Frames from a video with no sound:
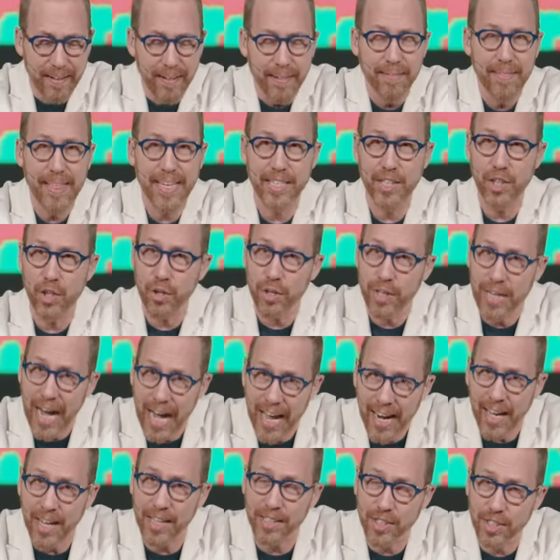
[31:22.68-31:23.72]
then you
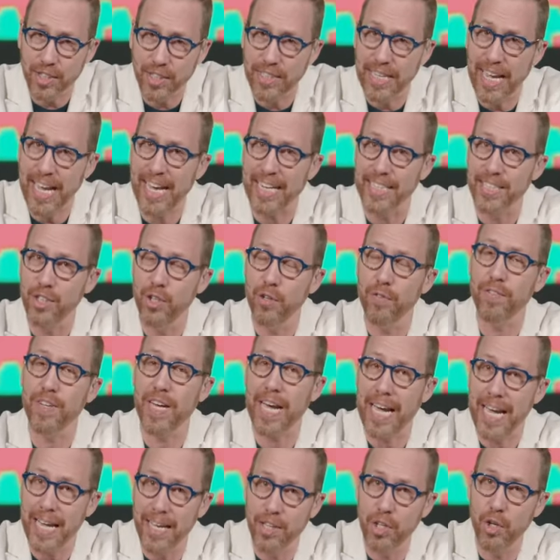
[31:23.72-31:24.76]
got to understand you've,
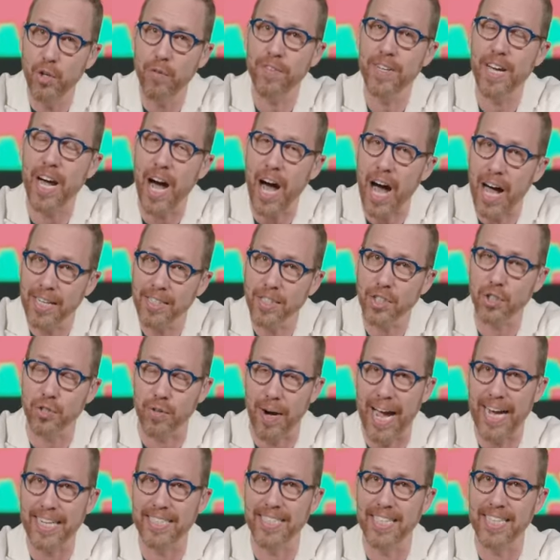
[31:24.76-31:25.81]
you've
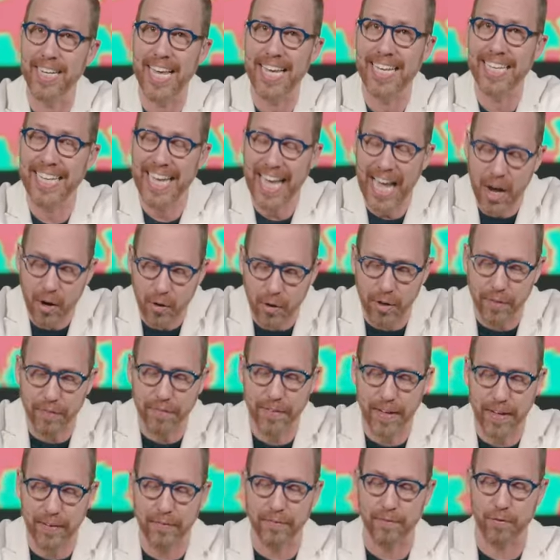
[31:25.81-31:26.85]
contracted a
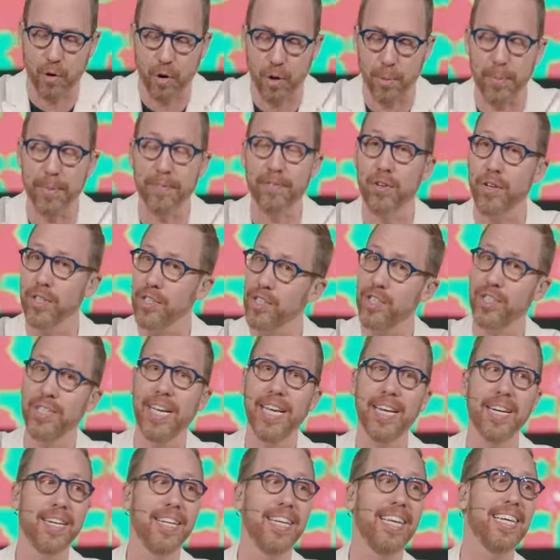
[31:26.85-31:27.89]
counterfeit form of
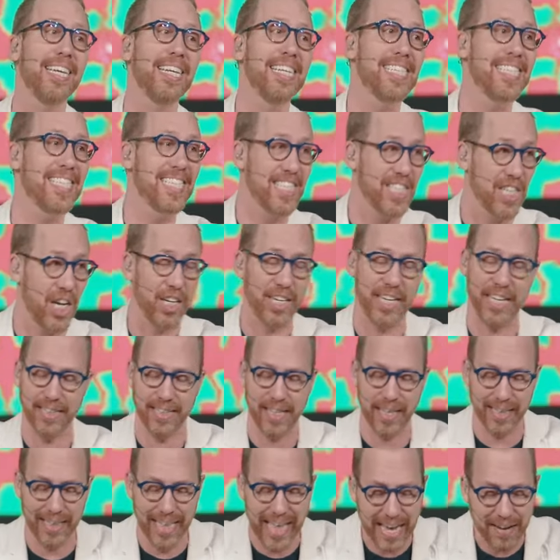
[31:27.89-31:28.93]
Christianity and it's sucking
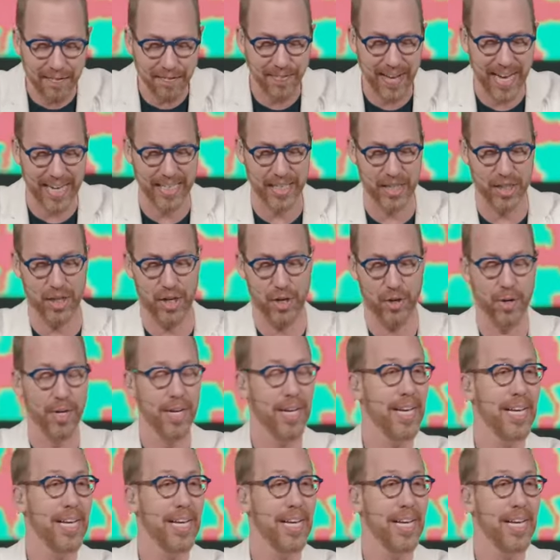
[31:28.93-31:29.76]
the life out of you.